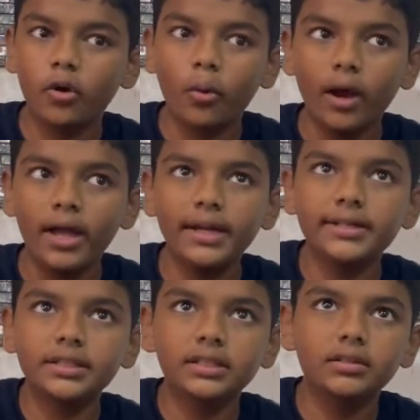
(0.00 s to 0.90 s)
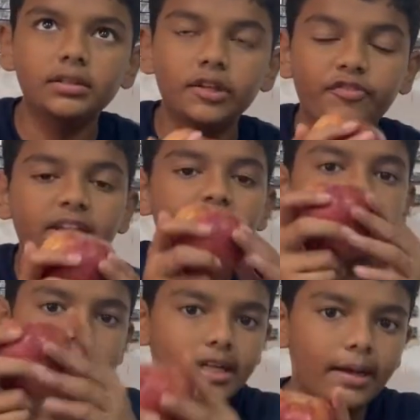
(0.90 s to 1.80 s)
quite definite
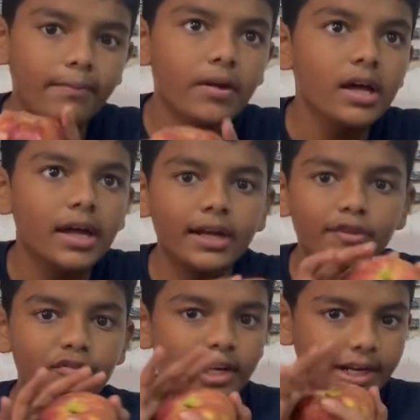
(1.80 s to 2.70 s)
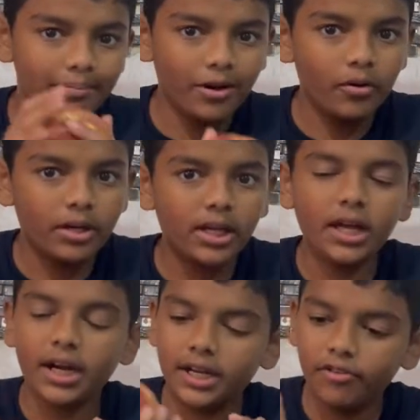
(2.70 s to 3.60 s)
shape, definite boundary,
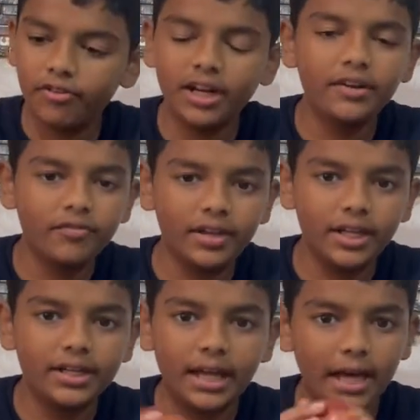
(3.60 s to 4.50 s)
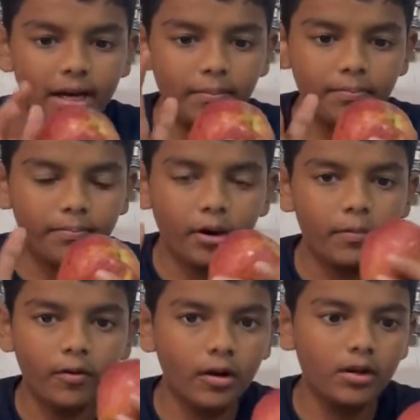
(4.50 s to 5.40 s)
a definite weight, and a
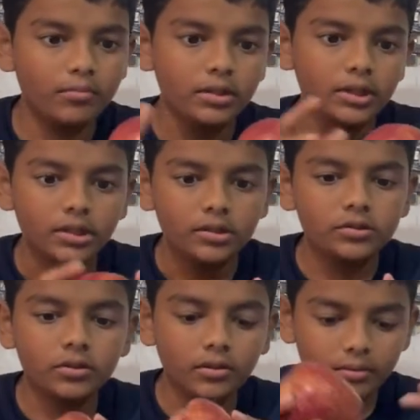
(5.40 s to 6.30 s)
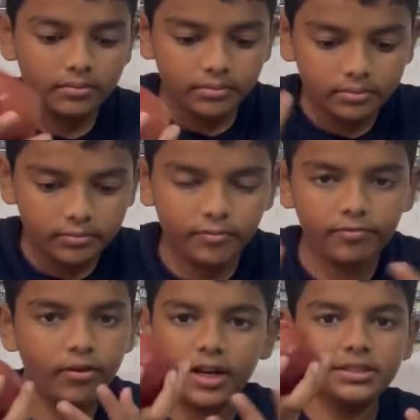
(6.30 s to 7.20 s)
proper volume. So,
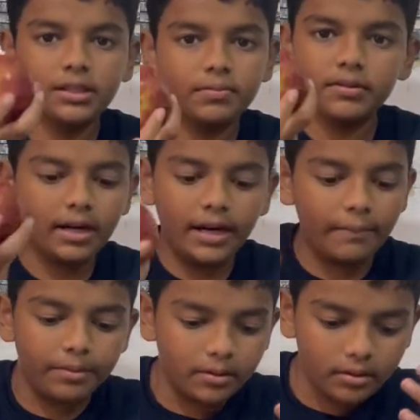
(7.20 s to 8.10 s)
for example, an apple.